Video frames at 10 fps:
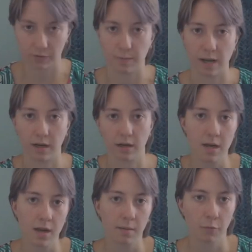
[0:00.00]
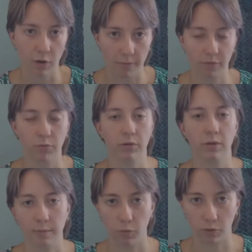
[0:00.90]
just made it more comfortable
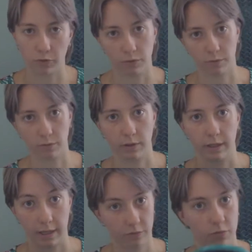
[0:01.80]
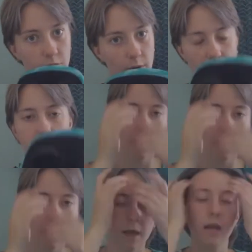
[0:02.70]
and more durable, and that's great.
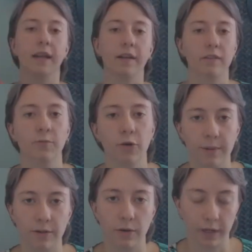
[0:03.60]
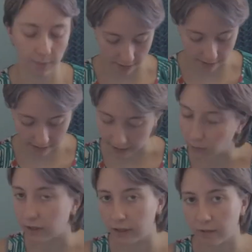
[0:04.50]
Next I'm going to be talking about the tail
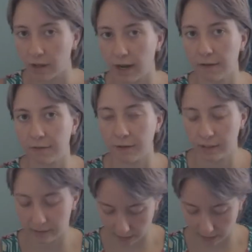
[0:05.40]
skins that I have for these